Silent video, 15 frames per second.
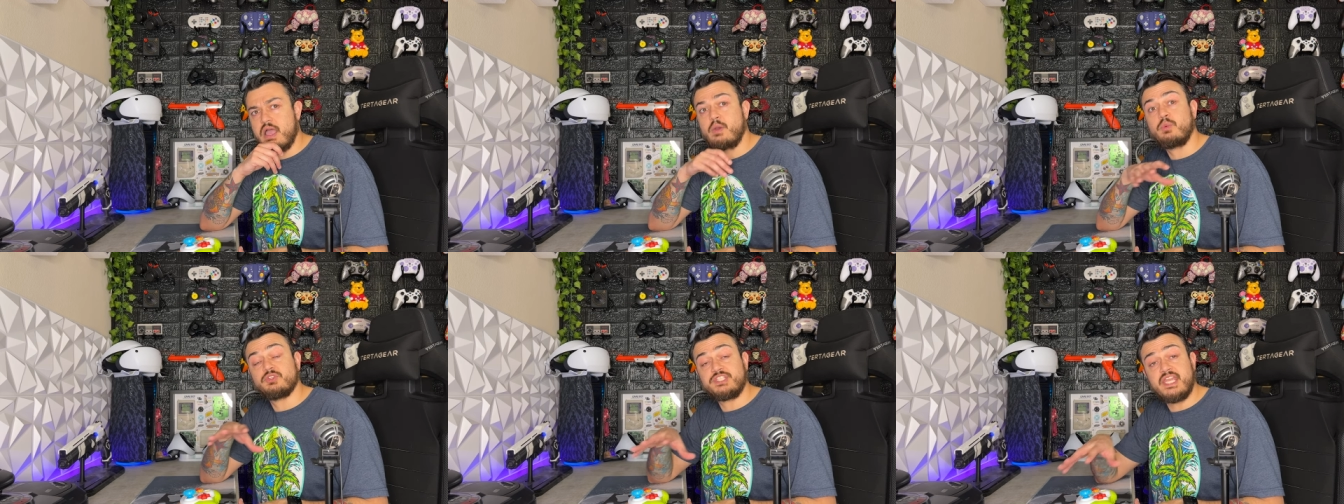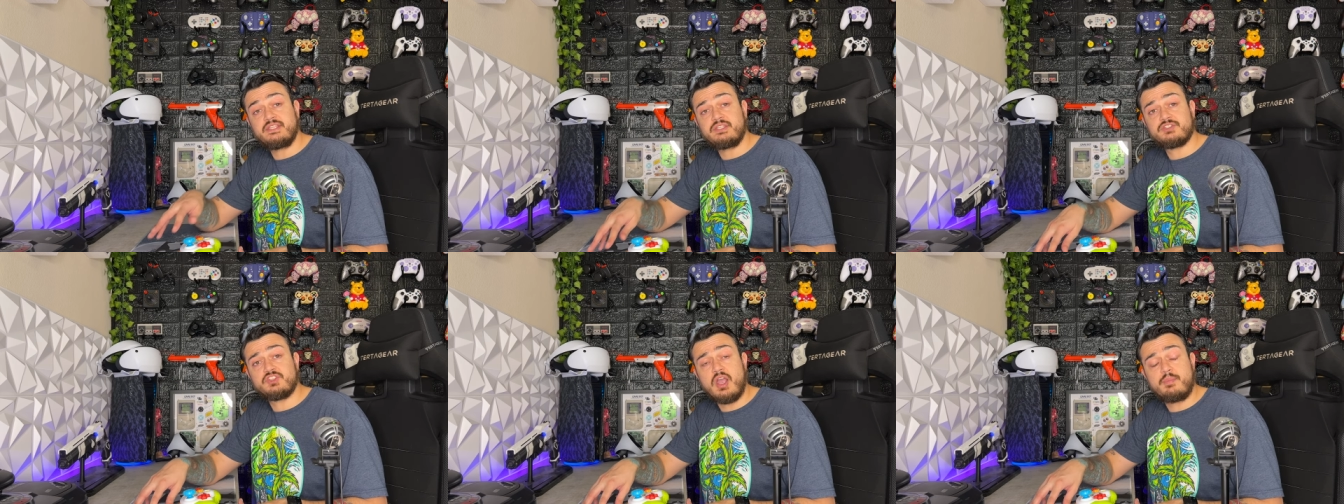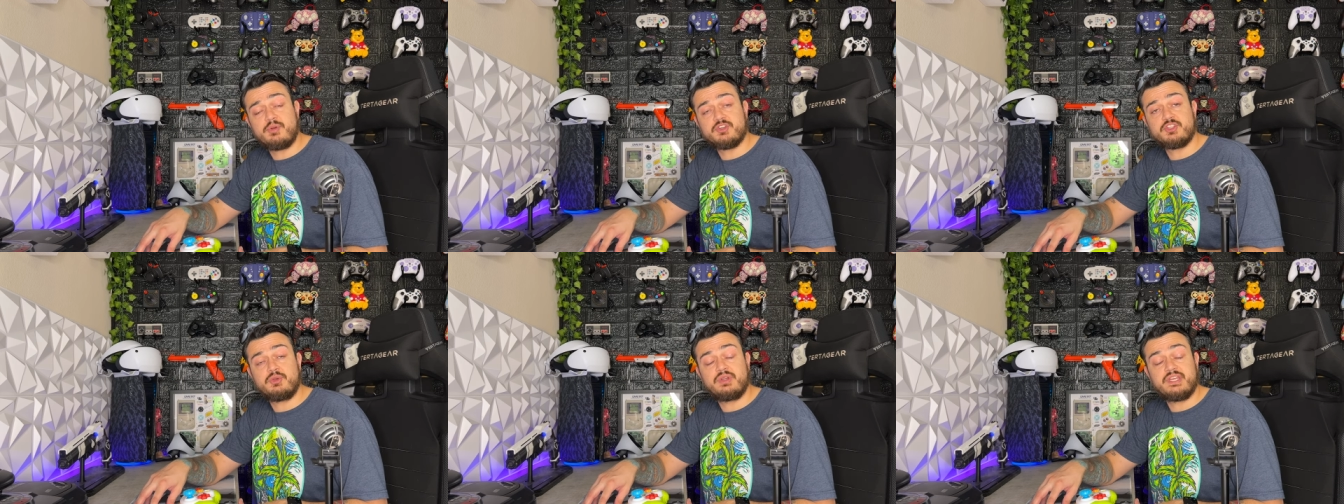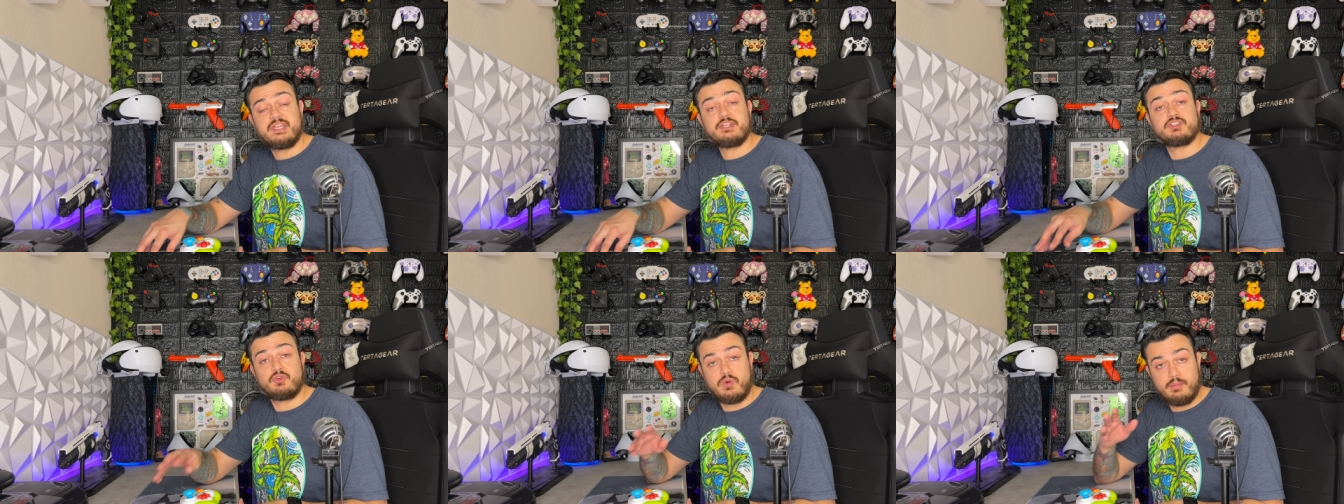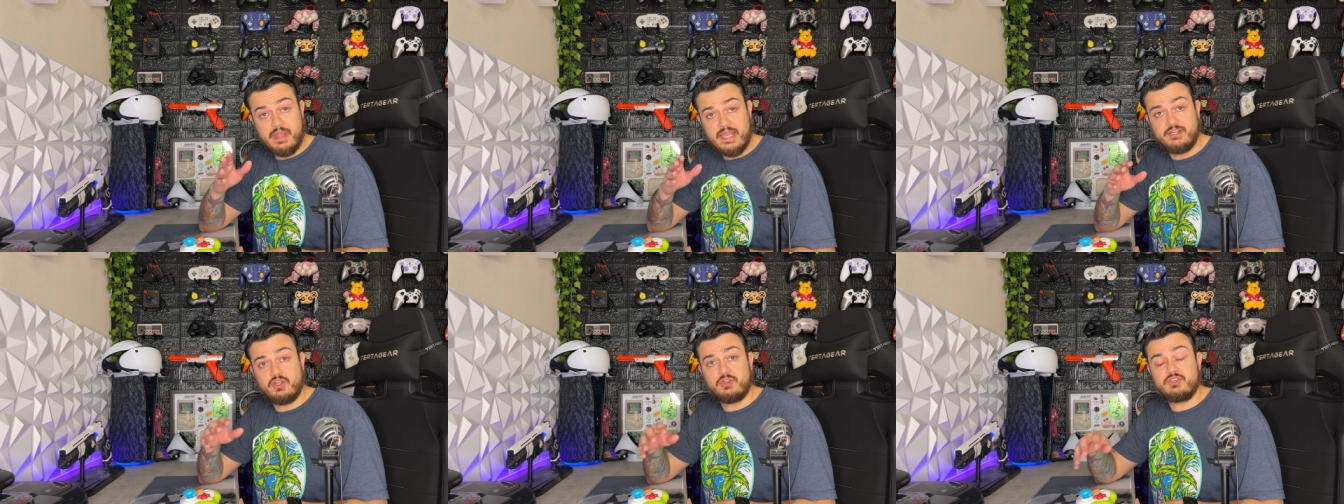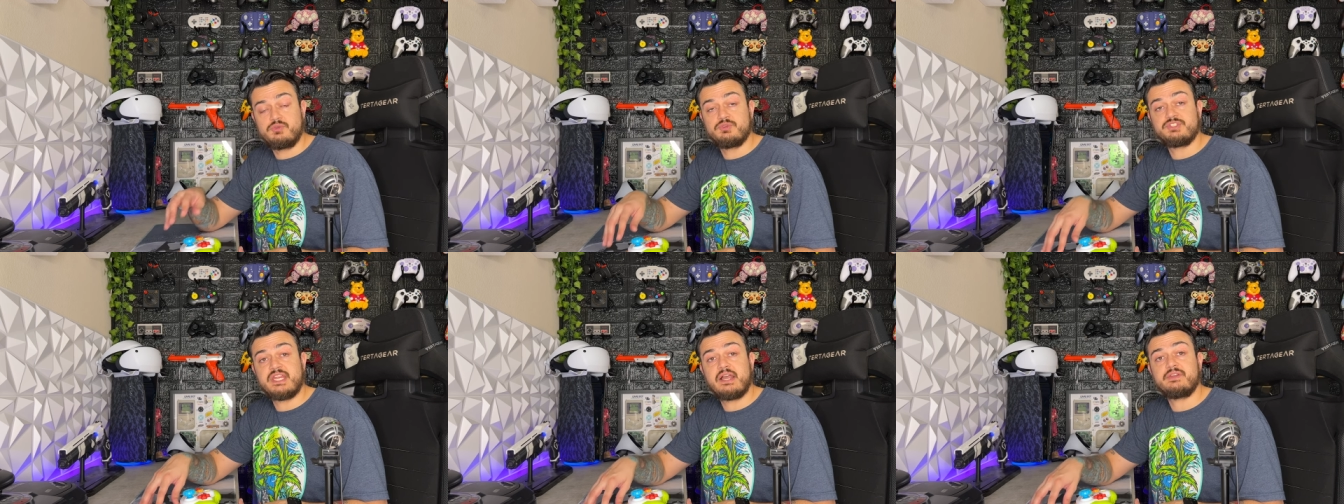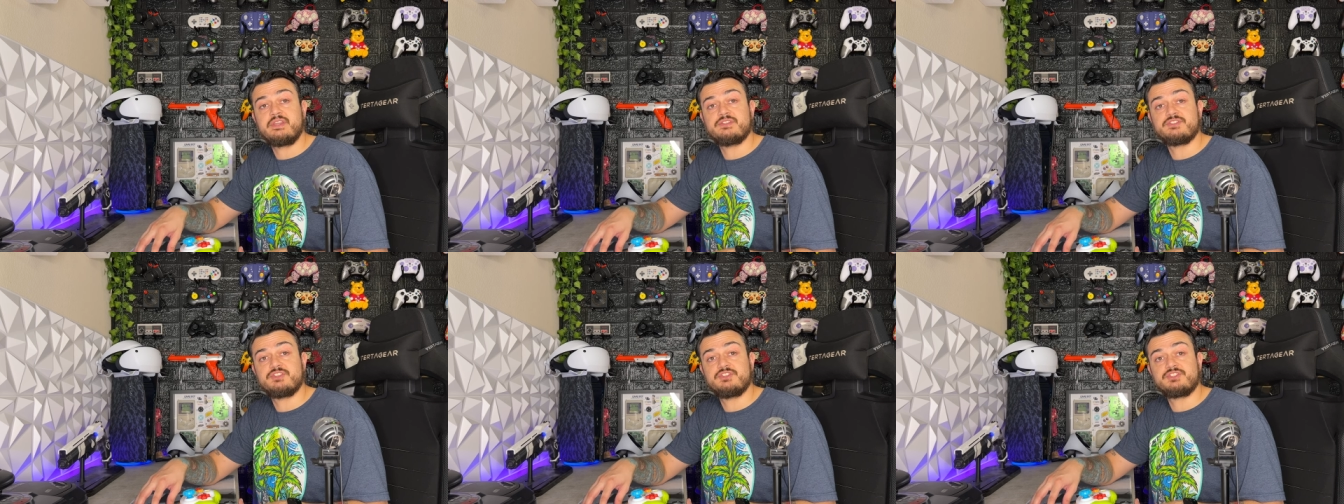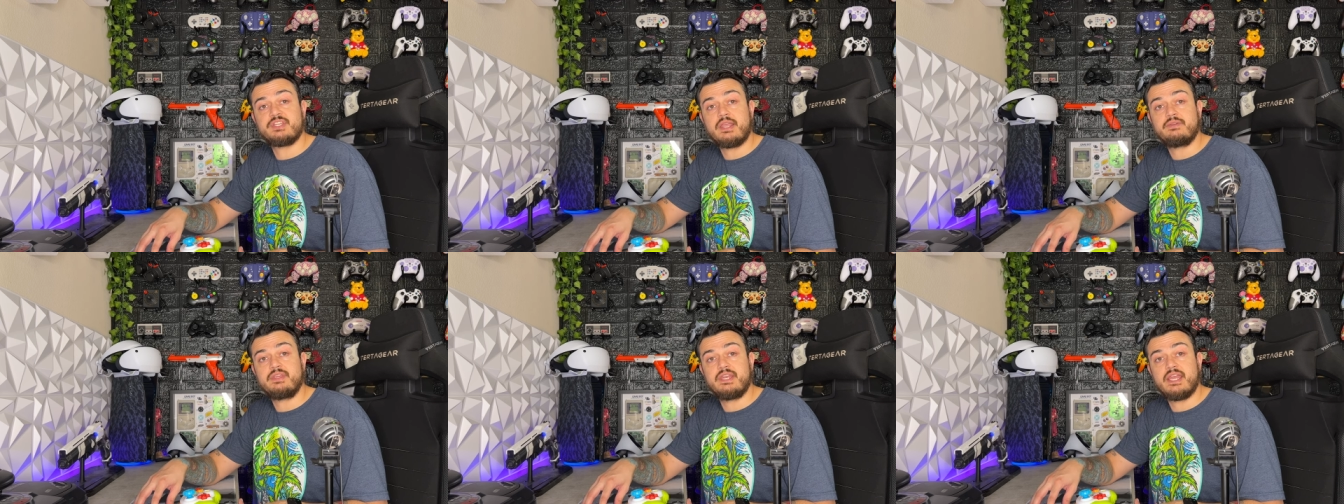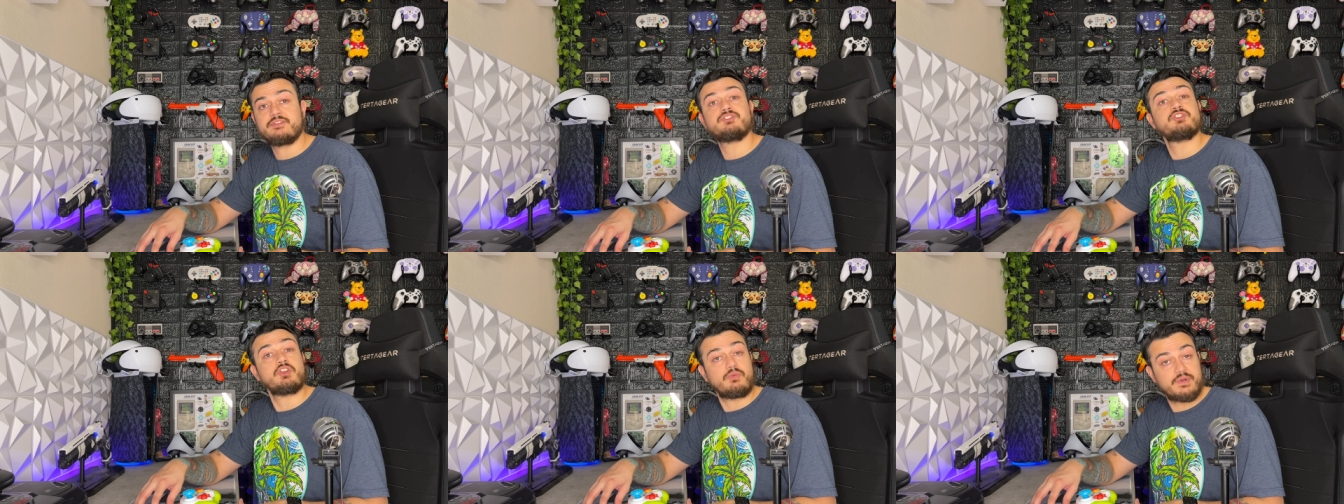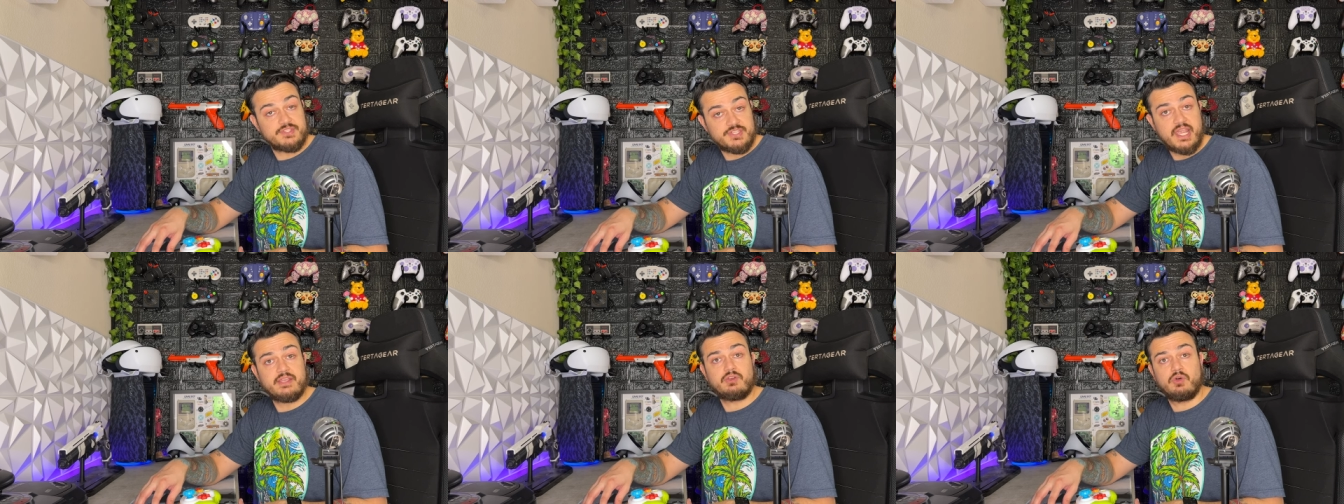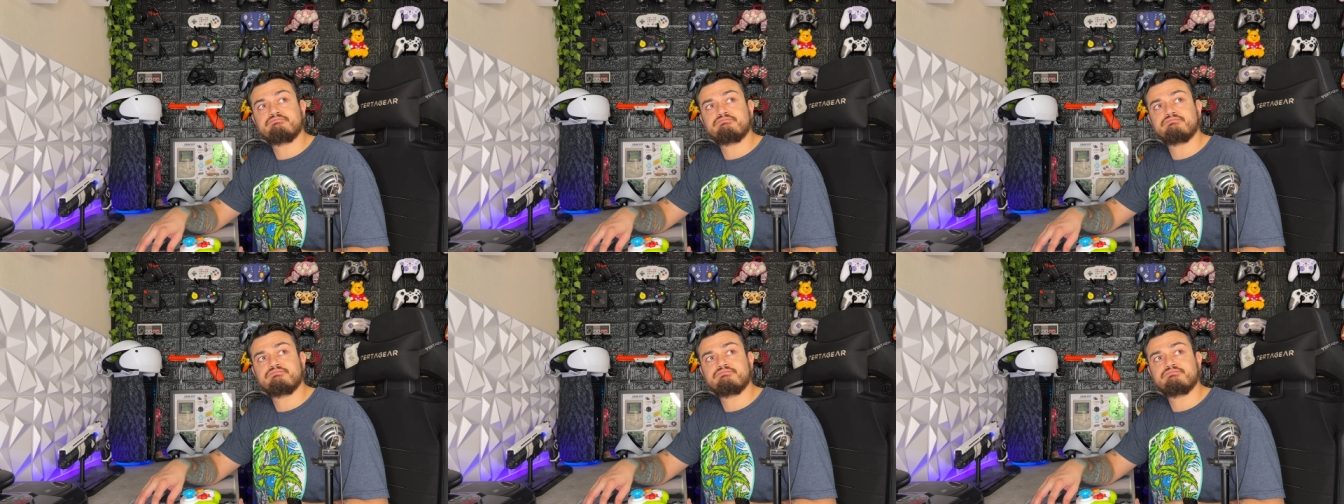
I will take this opportunity to remind all you stallions and stallionettes to recycle.